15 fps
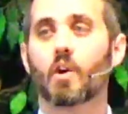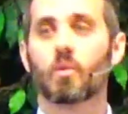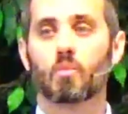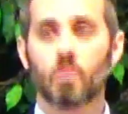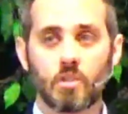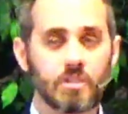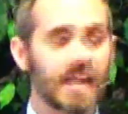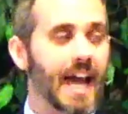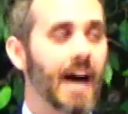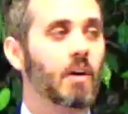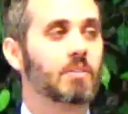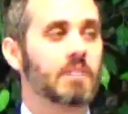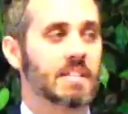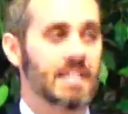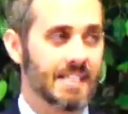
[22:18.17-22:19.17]
root
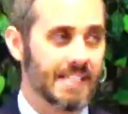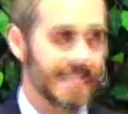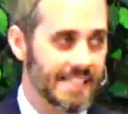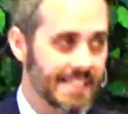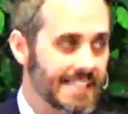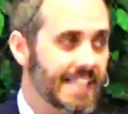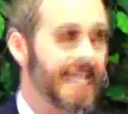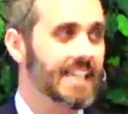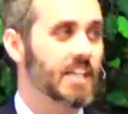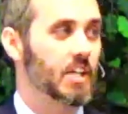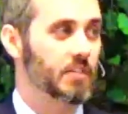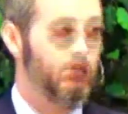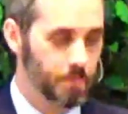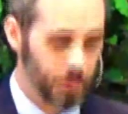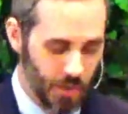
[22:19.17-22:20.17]
out this sin
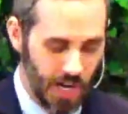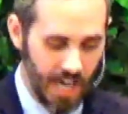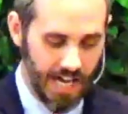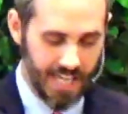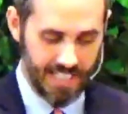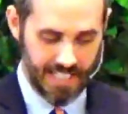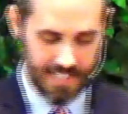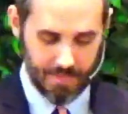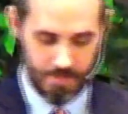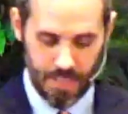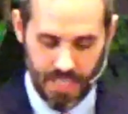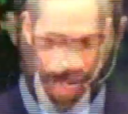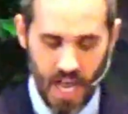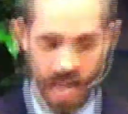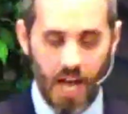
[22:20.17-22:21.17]
of pride in
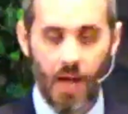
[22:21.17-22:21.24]
me.